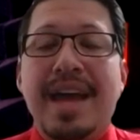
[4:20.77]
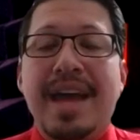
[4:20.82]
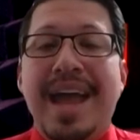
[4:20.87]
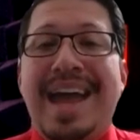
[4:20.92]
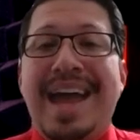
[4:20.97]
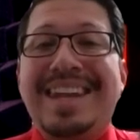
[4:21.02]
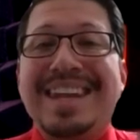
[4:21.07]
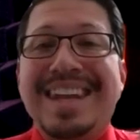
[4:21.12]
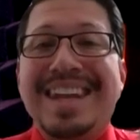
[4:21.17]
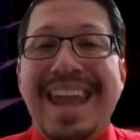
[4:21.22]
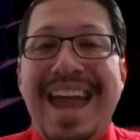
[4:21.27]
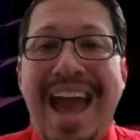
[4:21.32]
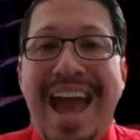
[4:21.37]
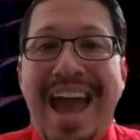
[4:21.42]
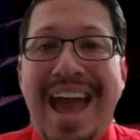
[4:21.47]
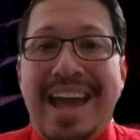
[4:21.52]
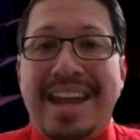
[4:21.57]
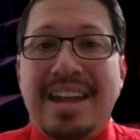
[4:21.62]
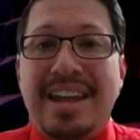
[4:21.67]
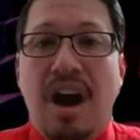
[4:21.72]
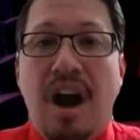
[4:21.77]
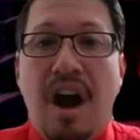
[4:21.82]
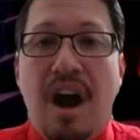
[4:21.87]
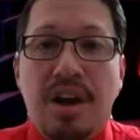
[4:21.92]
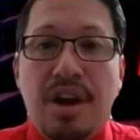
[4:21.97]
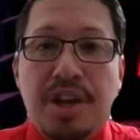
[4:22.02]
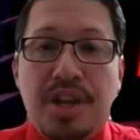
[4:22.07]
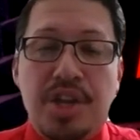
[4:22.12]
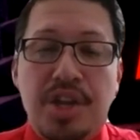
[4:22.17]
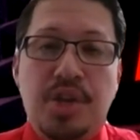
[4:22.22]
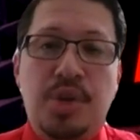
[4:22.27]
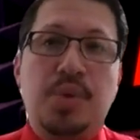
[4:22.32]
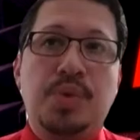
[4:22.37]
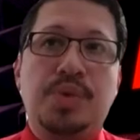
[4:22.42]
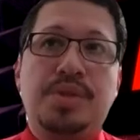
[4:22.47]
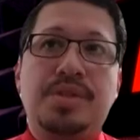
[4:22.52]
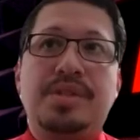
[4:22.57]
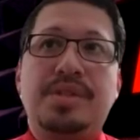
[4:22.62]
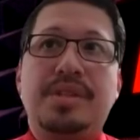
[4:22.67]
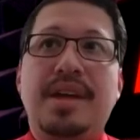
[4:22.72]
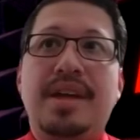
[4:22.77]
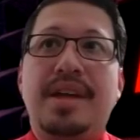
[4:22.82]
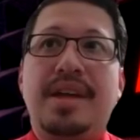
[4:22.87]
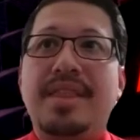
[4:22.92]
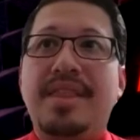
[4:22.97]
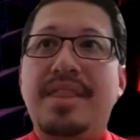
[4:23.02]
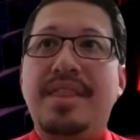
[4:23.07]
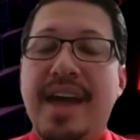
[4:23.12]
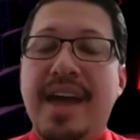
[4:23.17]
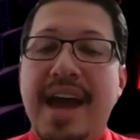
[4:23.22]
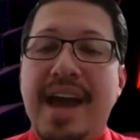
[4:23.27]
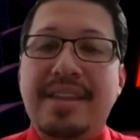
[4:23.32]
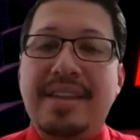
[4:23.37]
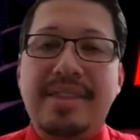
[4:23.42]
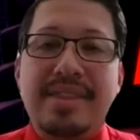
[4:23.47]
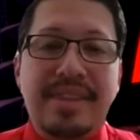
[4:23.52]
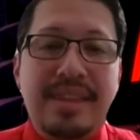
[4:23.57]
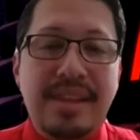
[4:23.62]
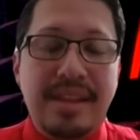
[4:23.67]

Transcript: And Ladd argues that